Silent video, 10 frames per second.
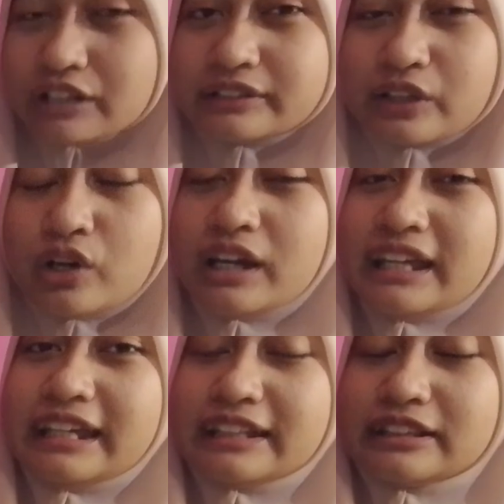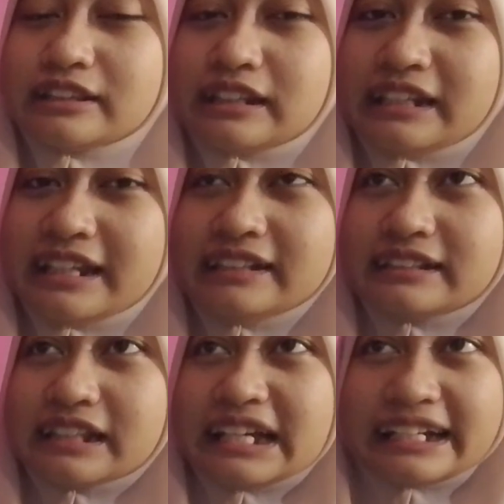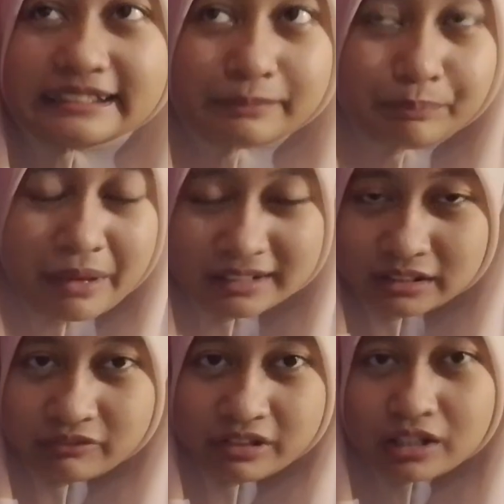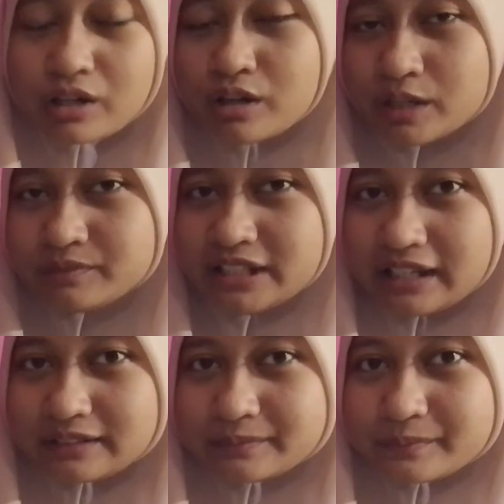So it needs a specific object.